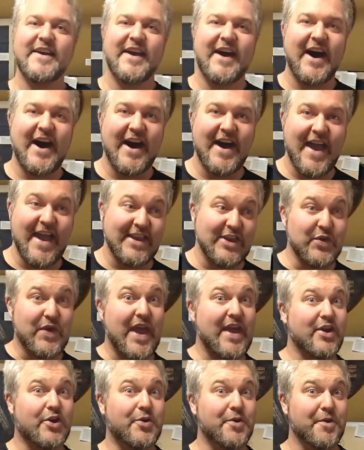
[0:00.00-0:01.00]
And you
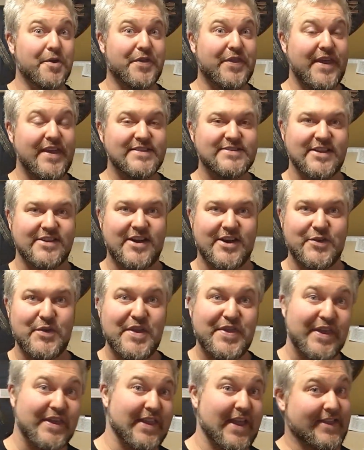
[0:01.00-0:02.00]
get cool things along
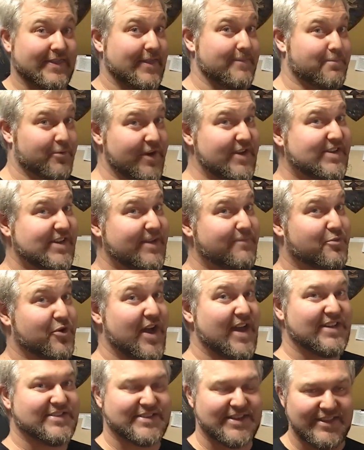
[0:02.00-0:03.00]
with it, like the printing
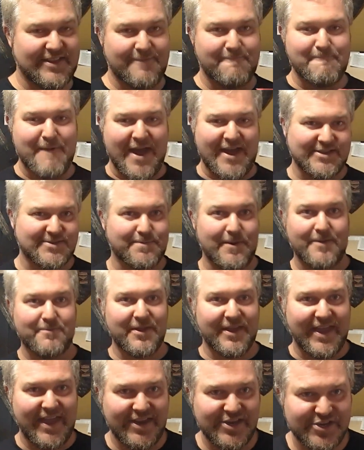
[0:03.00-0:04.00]
press and the mass
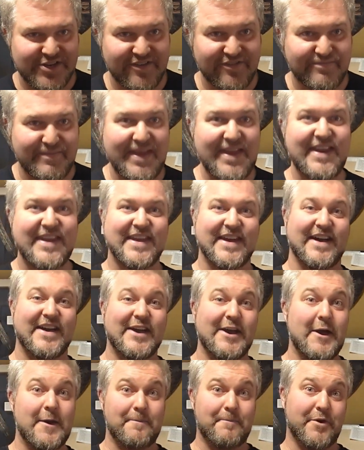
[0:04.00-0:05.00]
publication of media.
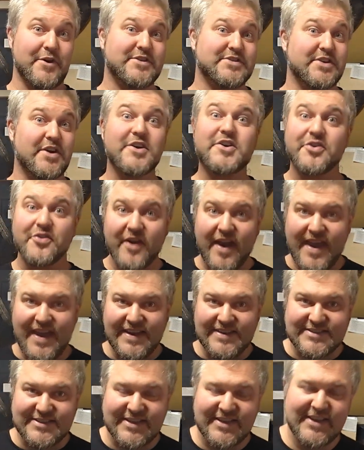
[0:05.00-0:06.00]
Books are
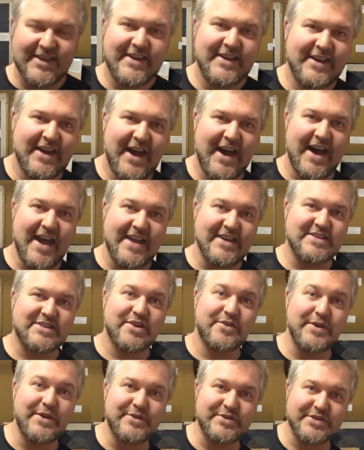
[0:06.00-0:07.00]
great. And
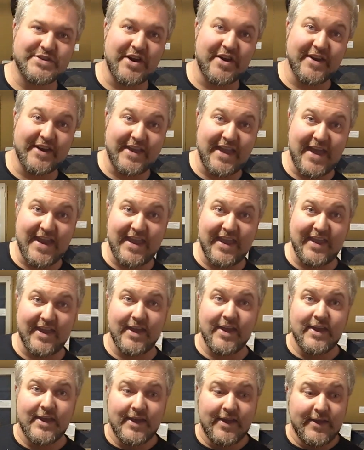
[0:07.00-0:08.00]
so you start
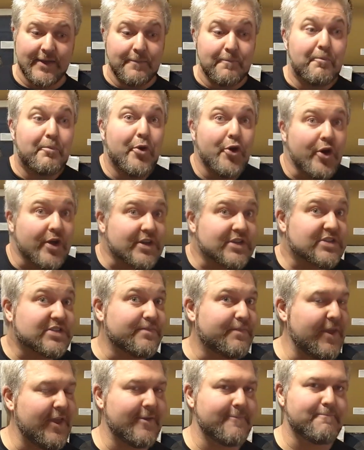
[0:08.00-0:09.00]
getting books
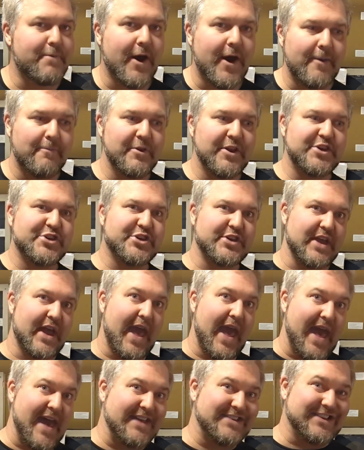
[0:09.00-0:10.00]
being published
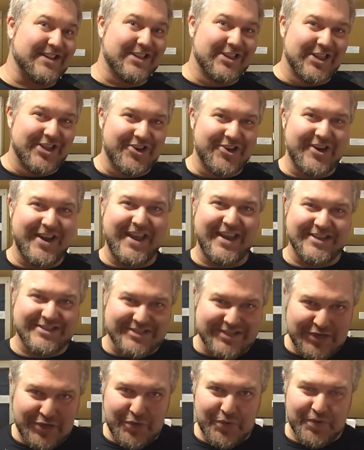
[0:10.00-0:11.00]
as a learning
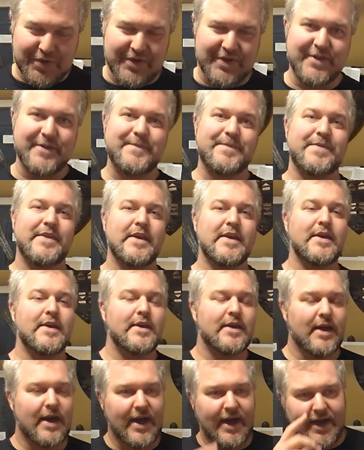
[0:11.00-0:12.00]
tool
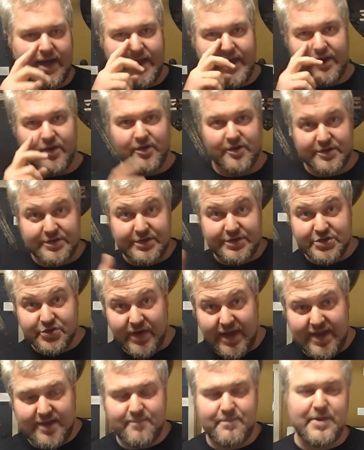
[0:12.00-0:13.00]
in order to
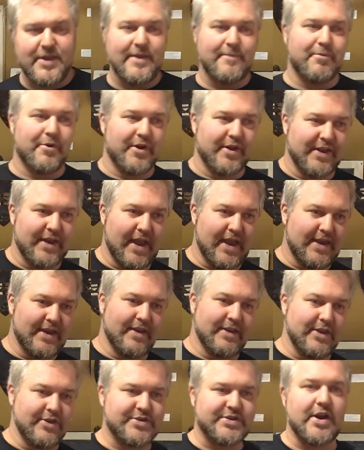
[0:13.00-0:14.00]
train people. And
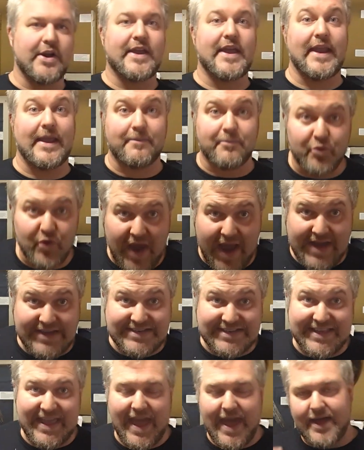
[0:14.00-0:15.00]
you start getting
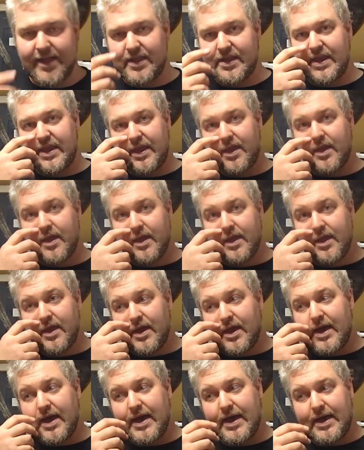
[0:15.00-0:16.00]
practicality
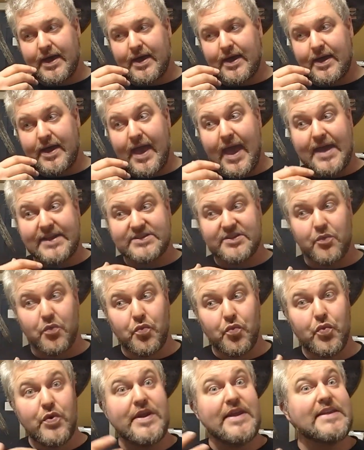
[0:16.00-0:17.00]
as a
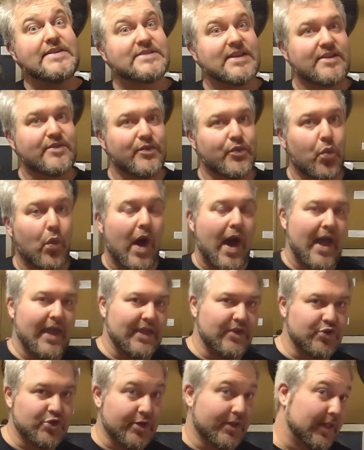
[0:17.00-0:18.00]
reason why
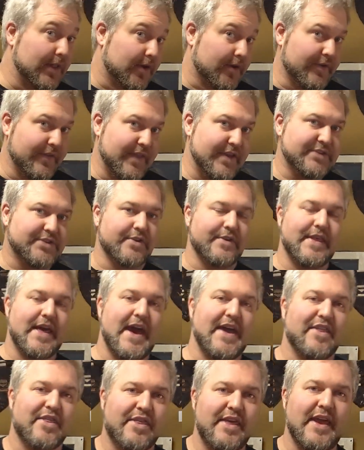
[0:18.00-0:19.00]
you should learn this or
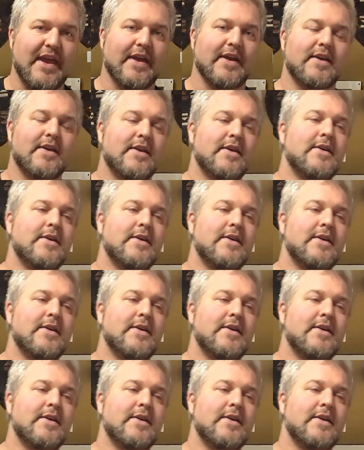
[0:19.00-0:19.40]
that thing.